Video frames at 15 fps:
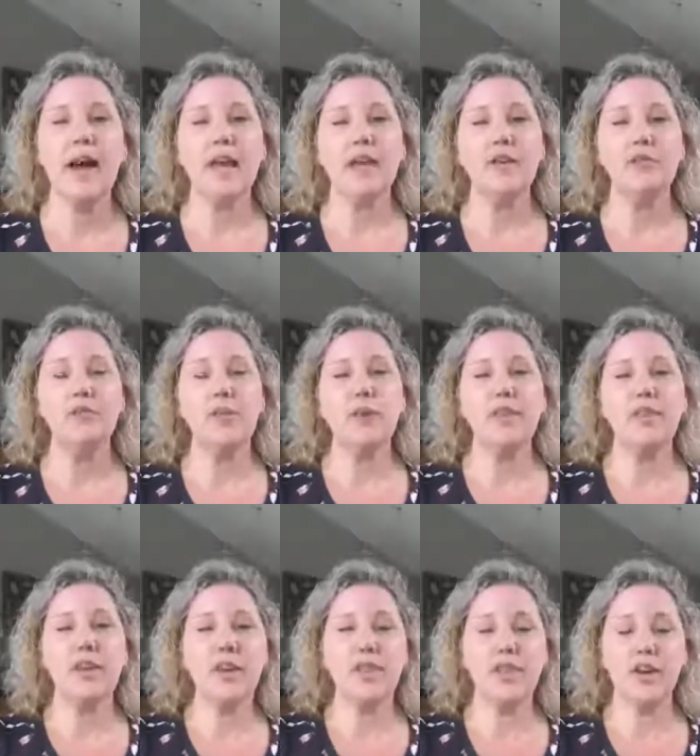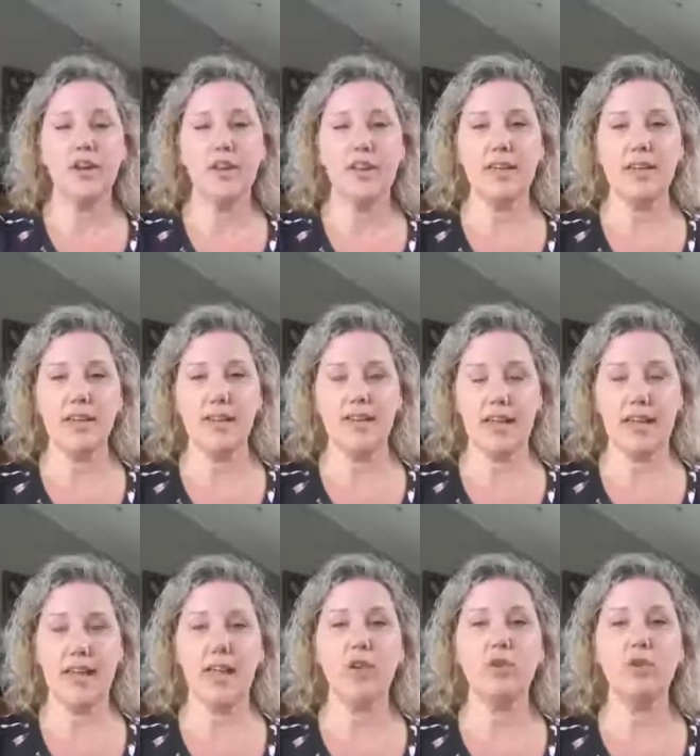If we think there is
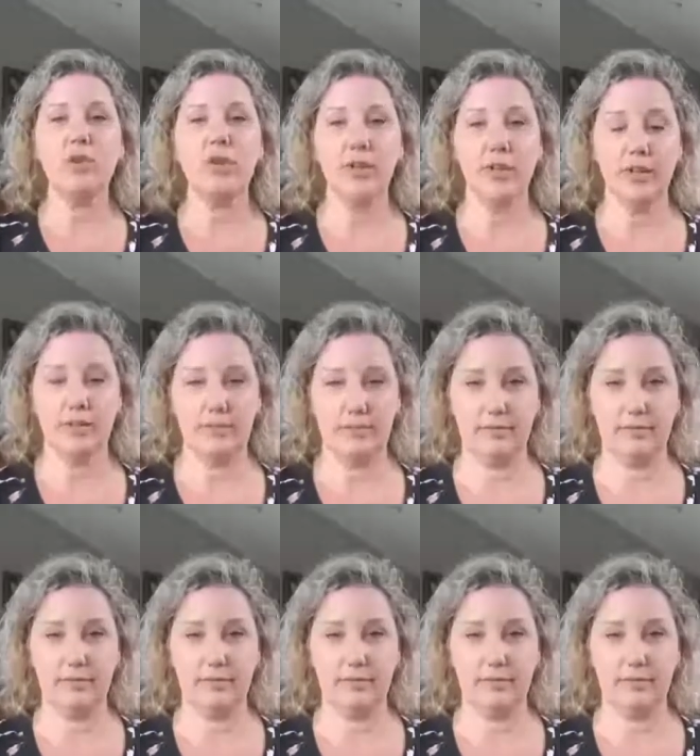a critter,